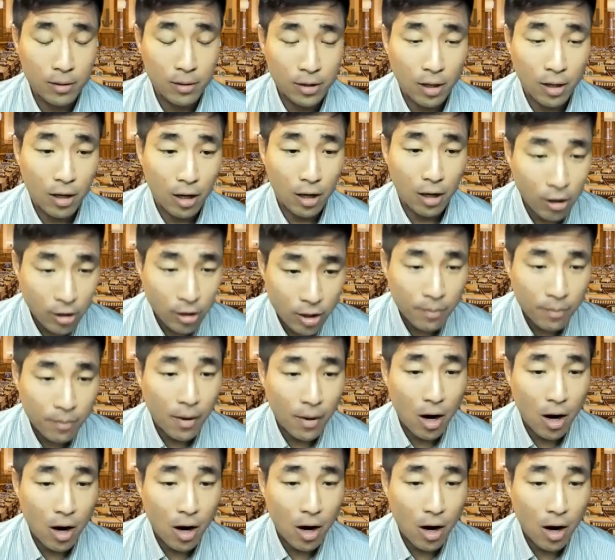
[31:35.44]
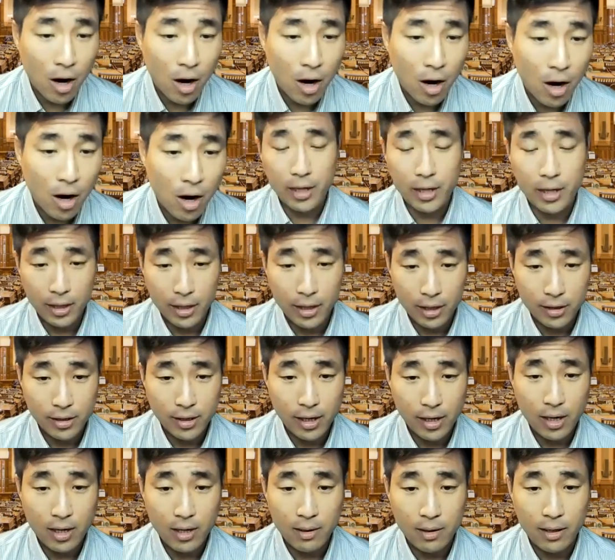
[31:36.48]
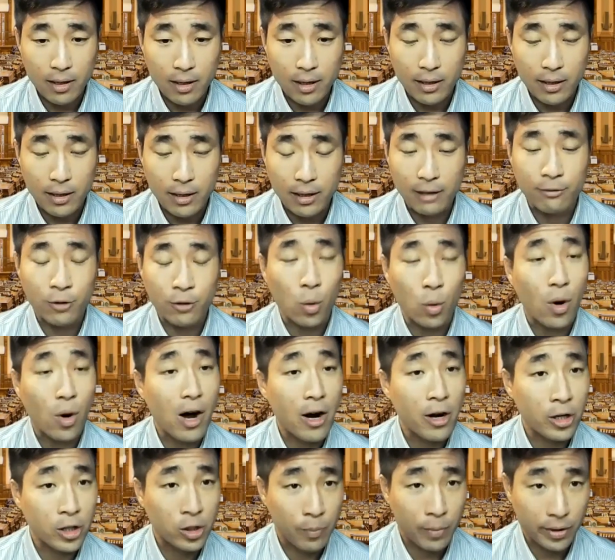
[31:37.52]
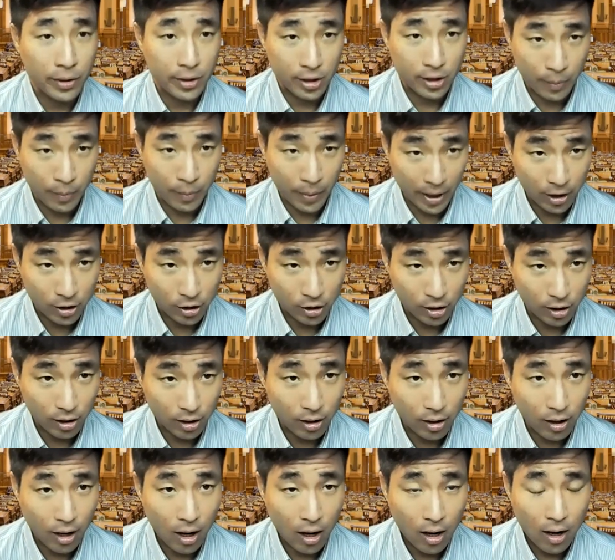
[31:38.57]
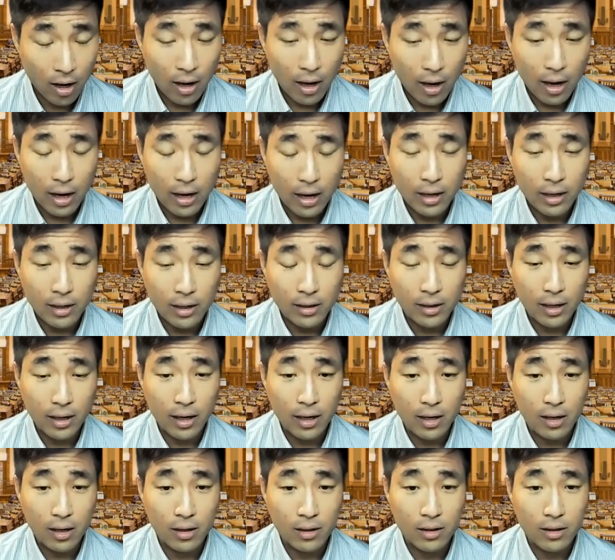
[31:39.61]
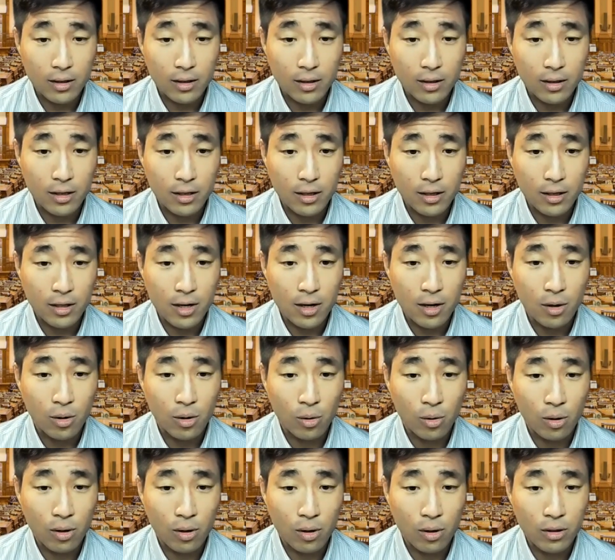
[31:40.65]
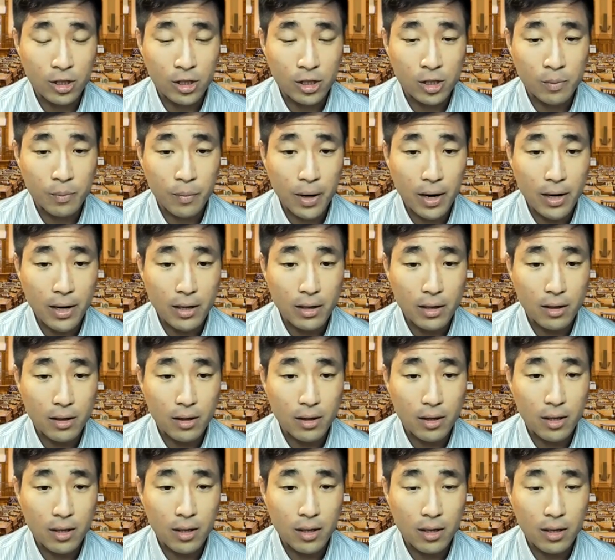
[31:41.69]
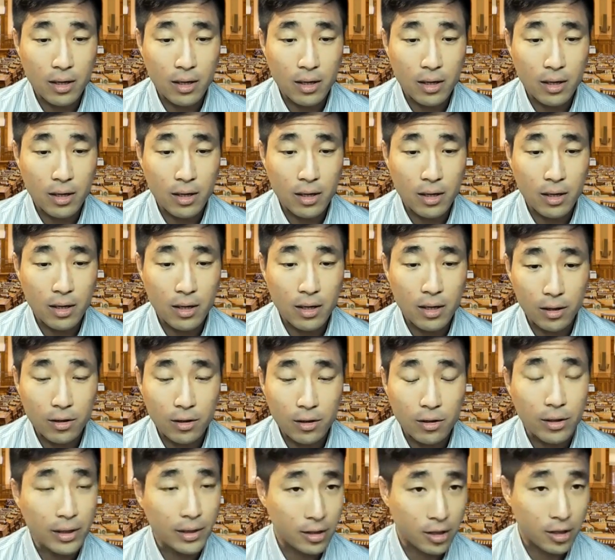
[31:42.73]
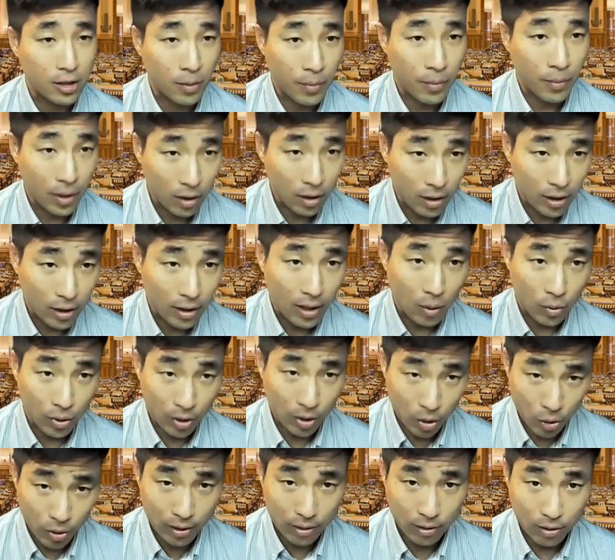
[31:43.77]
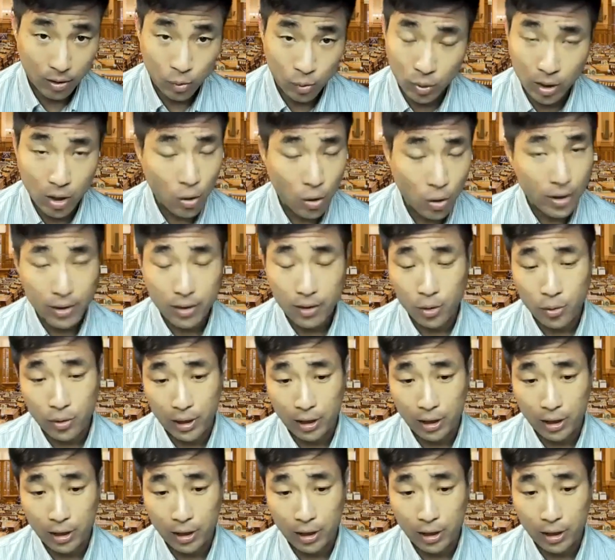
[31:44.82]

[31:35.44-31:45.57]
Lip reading: Our democracy, it requires participation, and despite the political instability that we're going through, and we're going through an